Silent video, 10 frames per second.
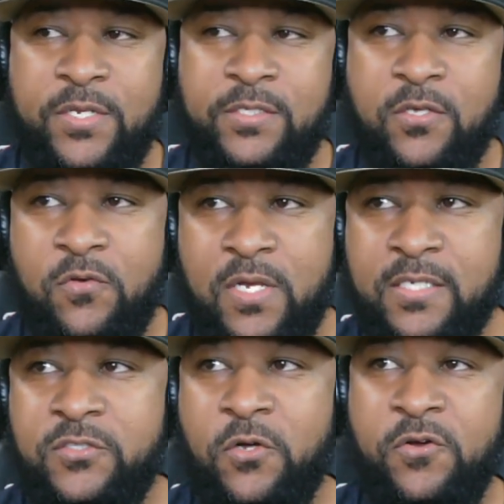he told
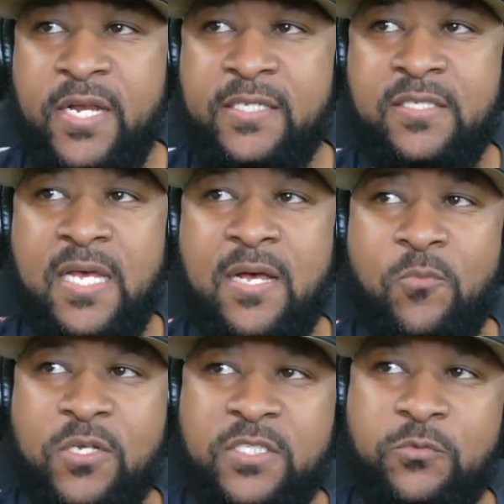us during that time
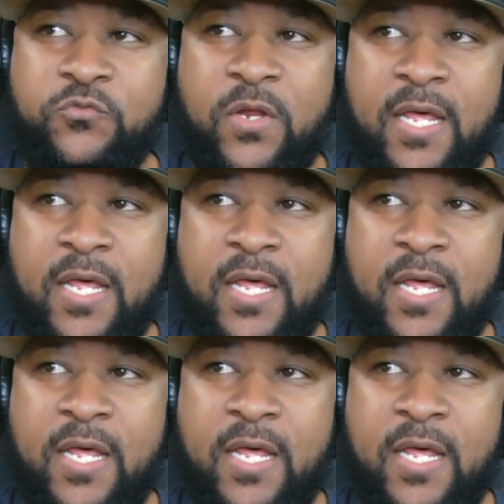was he was running